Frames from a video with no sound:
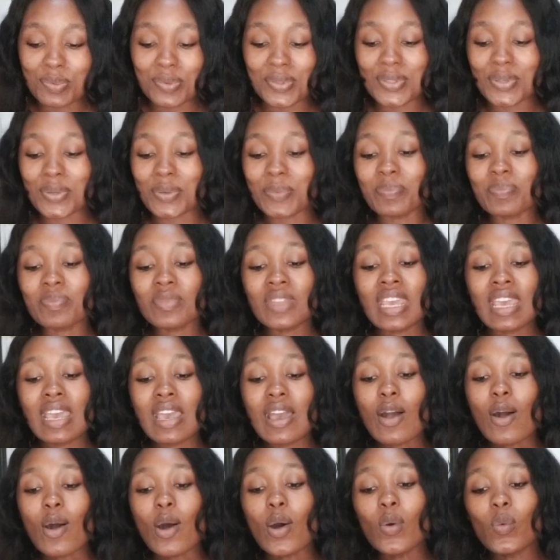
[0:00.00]
so.
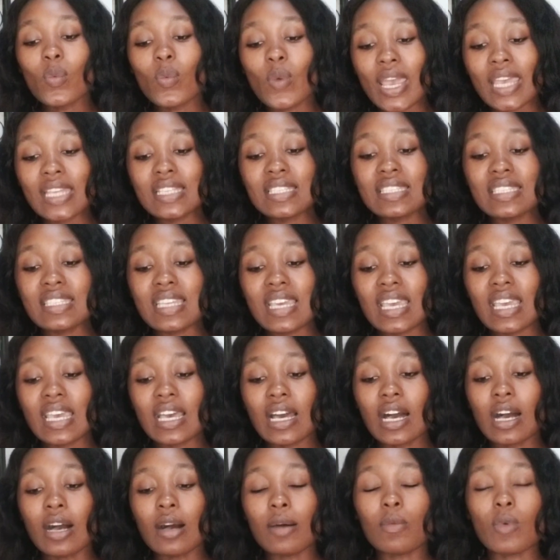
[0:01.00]
On Wednesday,
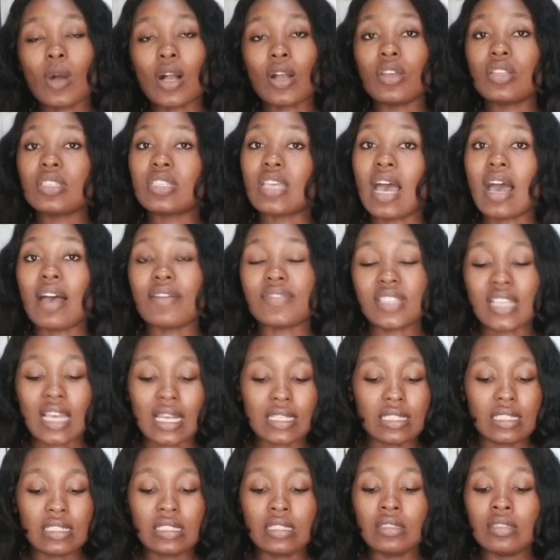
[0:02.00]
we're going to have
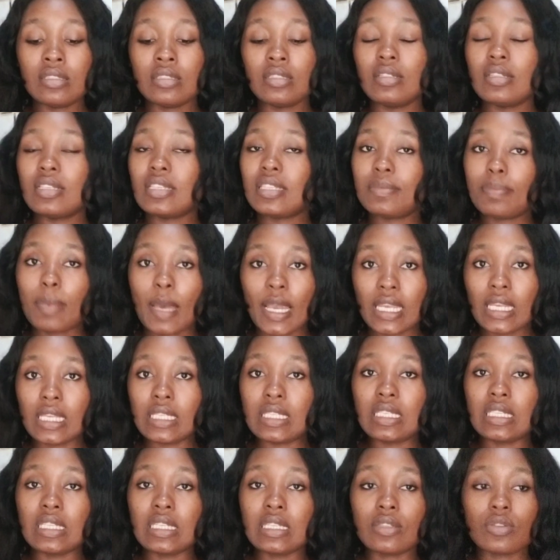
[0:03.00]
sardine
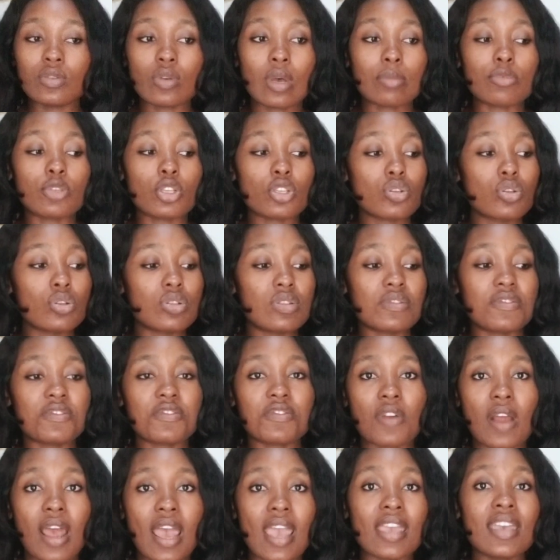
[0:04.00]
spaghetti. So I'm just going to
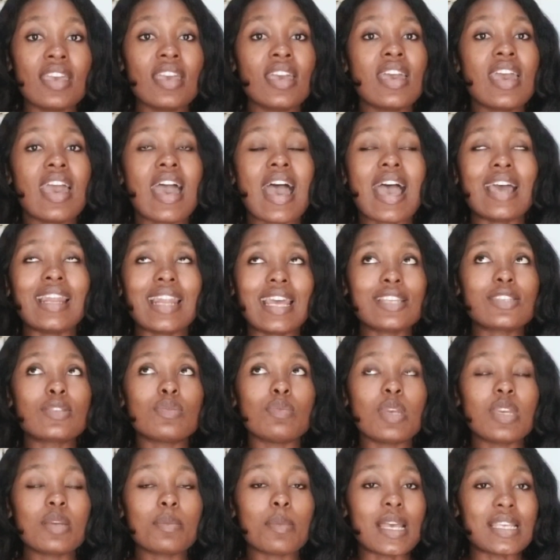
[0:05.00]
fry. I like to
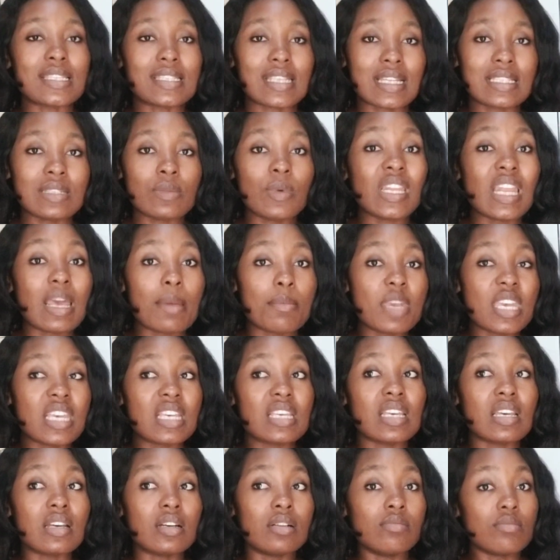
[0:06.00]
make my sardine. When I
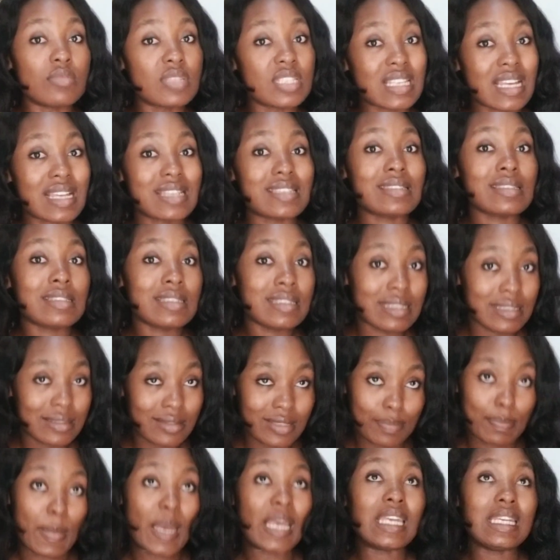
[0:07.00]
make sardine
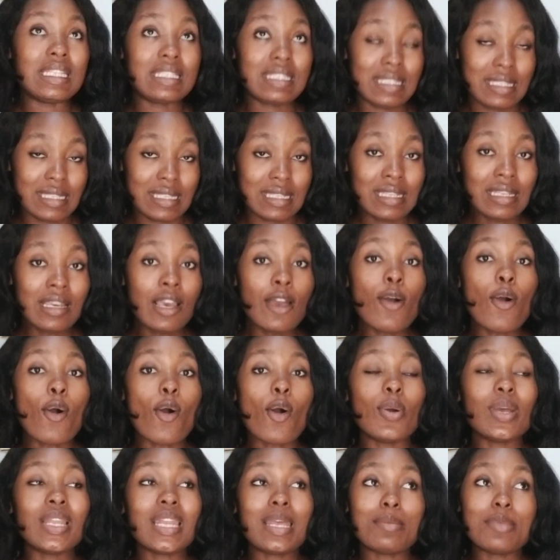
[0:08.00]
spaghetti,
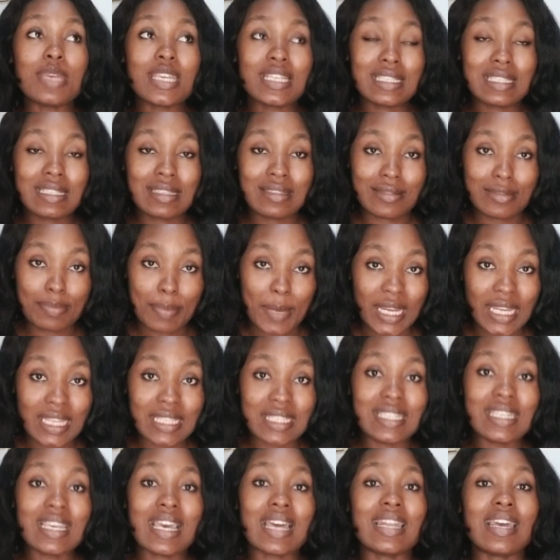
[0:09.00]
or when I make
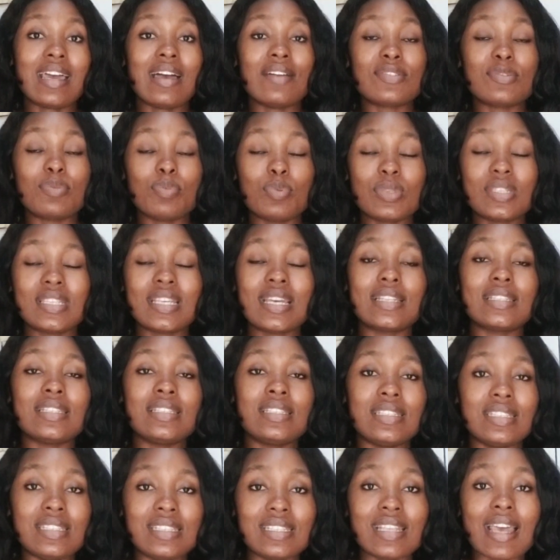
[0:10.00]
spaghetti and have to put sardine
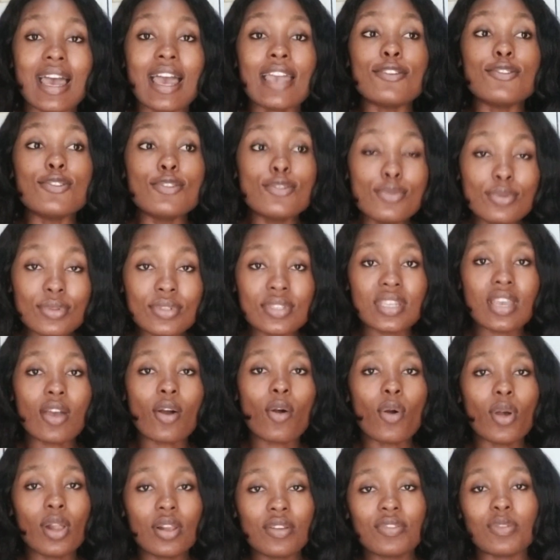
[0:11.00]
in it, I use the
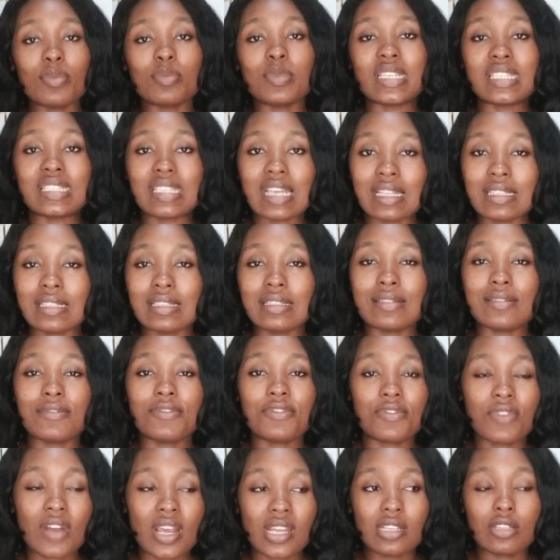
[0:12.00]
oil from the sardine to
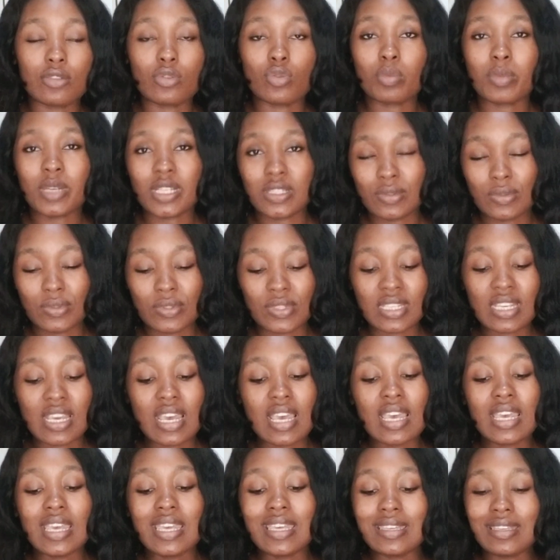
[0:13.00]
fry the tomatoes.
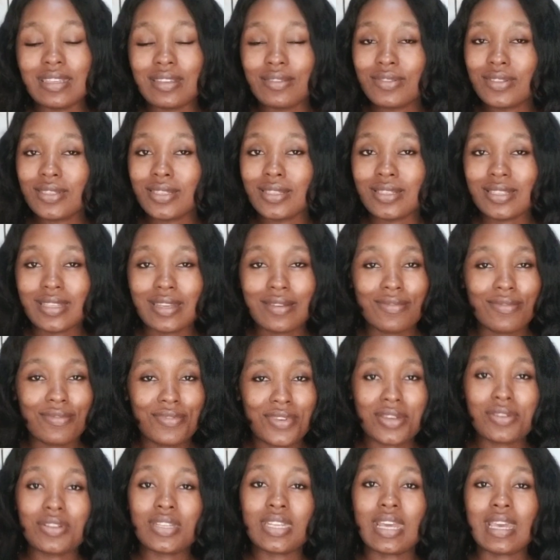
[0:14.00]
It gives it a
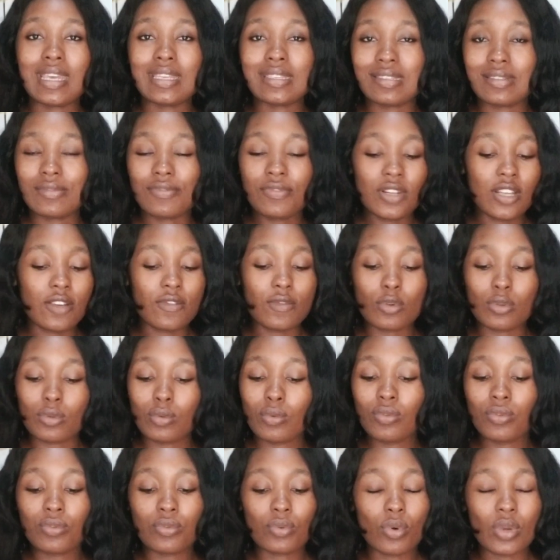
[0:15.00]
very nice flavor.
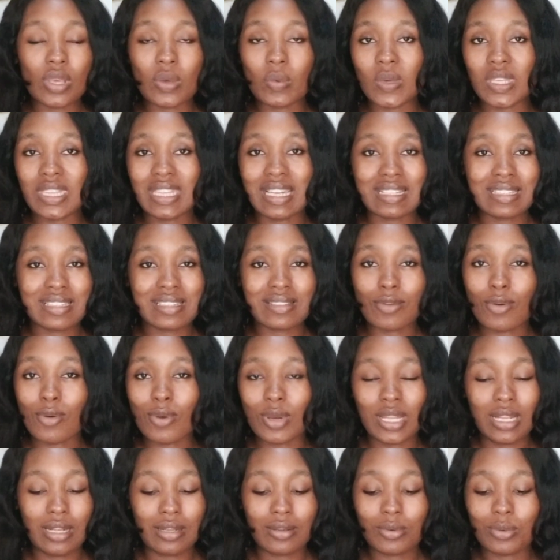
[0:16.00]
Don't throw away that
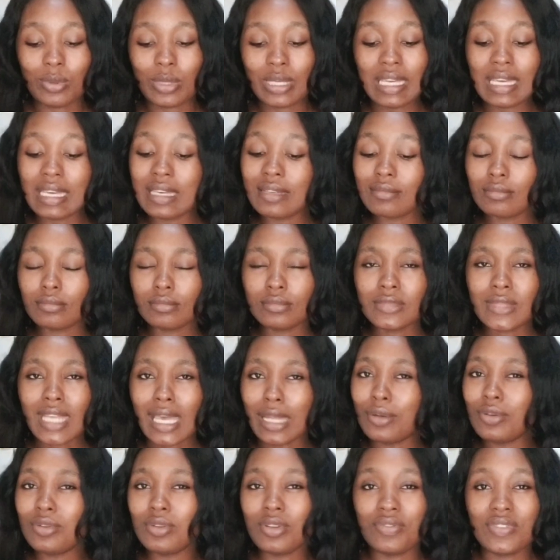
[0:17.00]
oil, okay? I
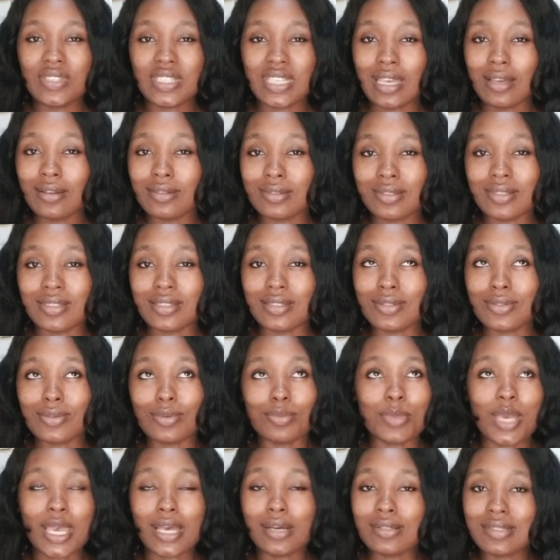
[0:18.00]
don't know if it's healthy.
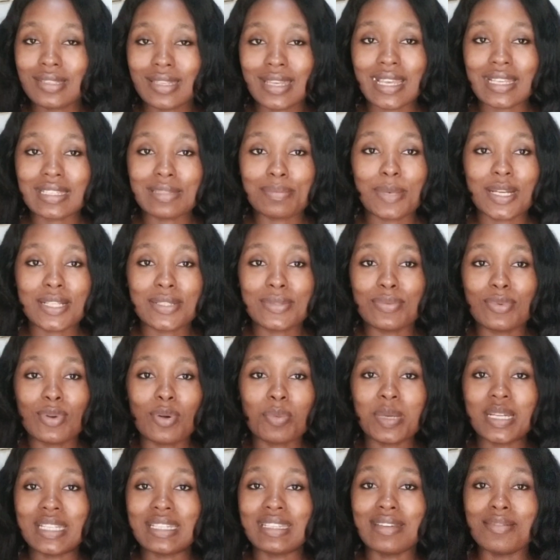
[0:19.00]
Some health experts will
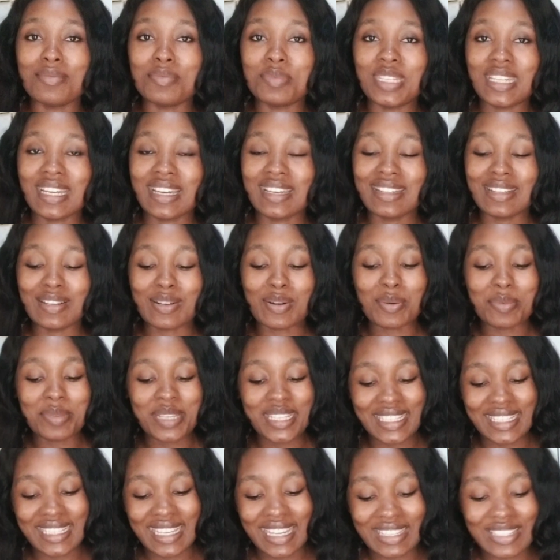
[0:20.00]
come and tell me now in the
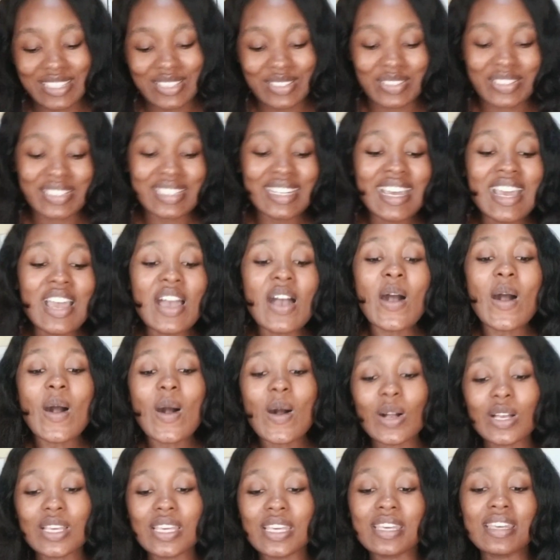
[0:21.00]
comment section.
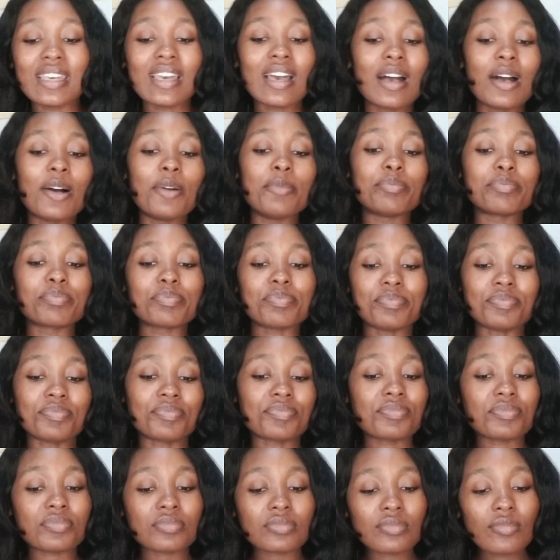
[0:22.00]
Okay,
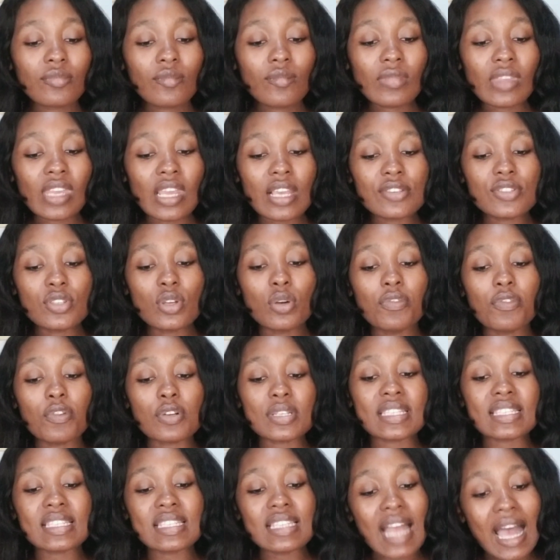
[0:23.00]
so for
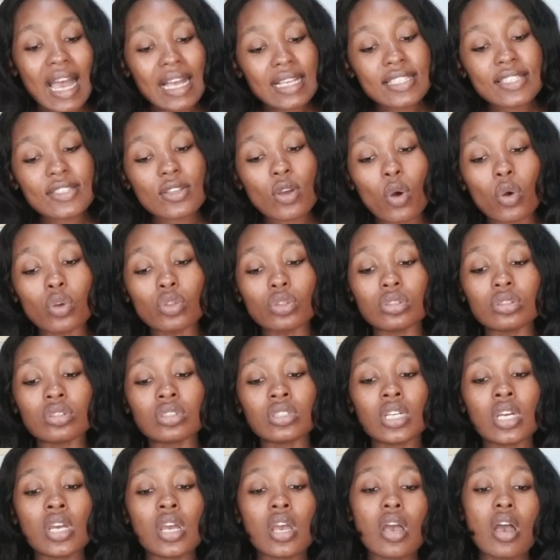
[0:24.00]
snacks on
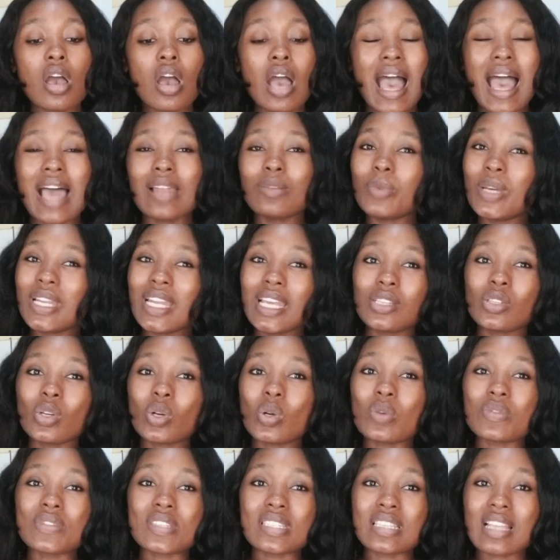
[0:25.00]
And when I talk
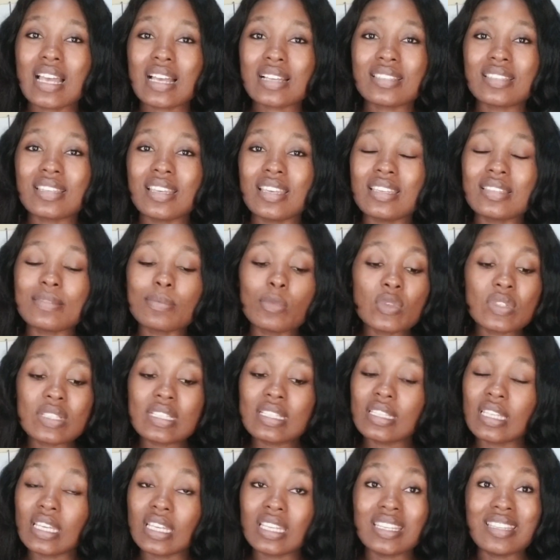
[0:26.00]
of snacks, it's
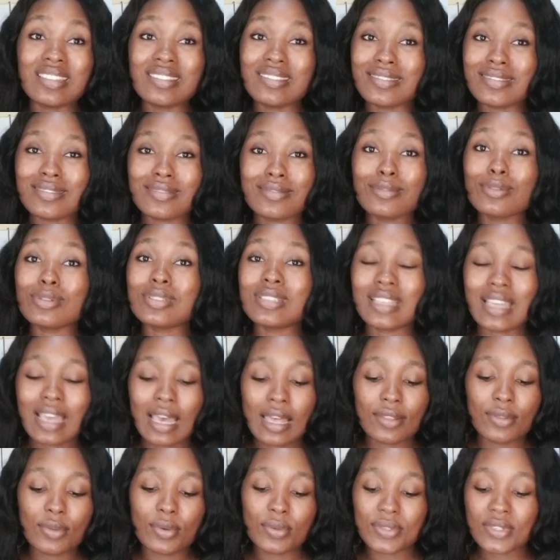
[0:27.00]
mostly the kids, not the
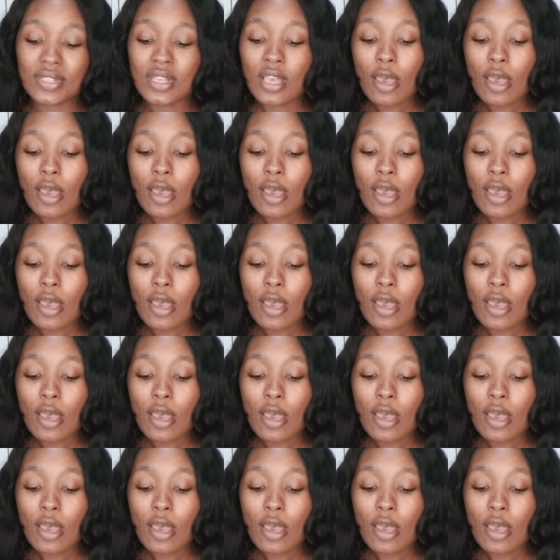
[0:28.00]
adults.